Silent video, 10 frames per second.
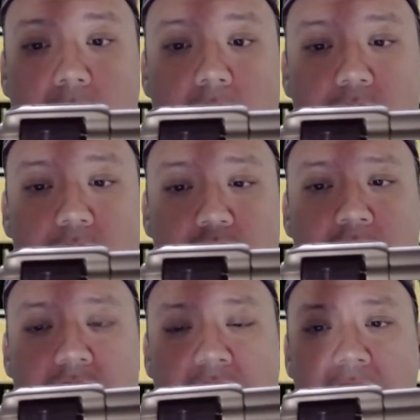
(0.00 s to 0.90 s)
the
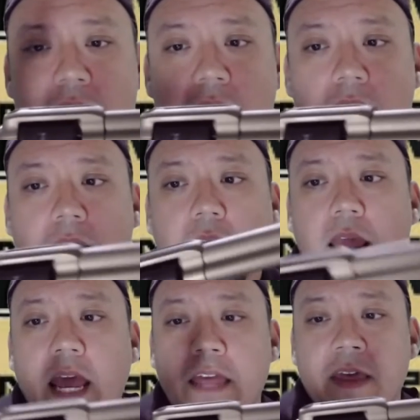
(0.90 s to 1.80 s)
trigger's set,
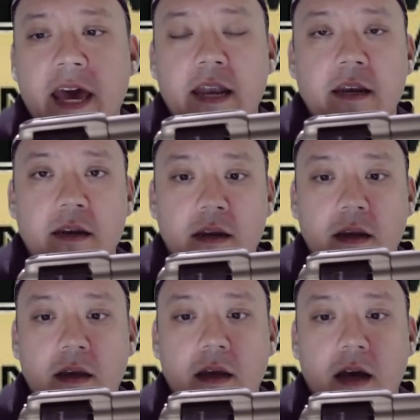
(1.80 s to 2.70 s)
and then
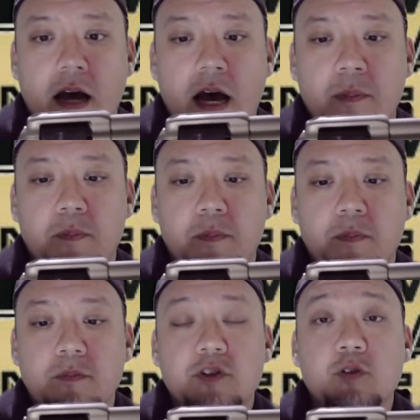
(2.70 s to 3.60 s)
I
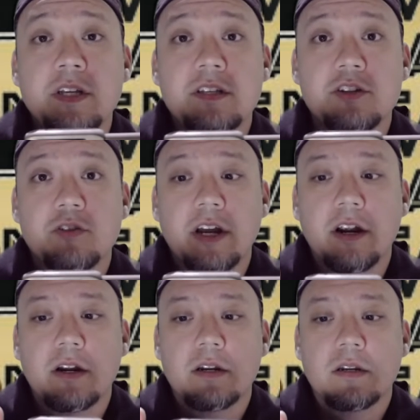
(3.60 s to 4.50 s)
squeeze the
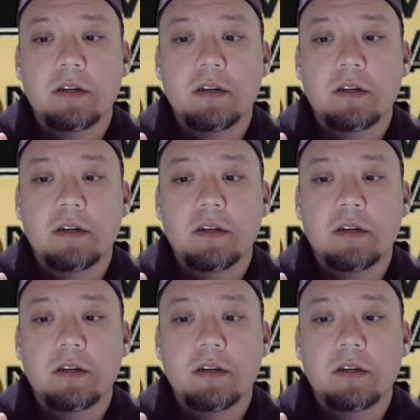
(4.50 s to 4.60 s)
trigger,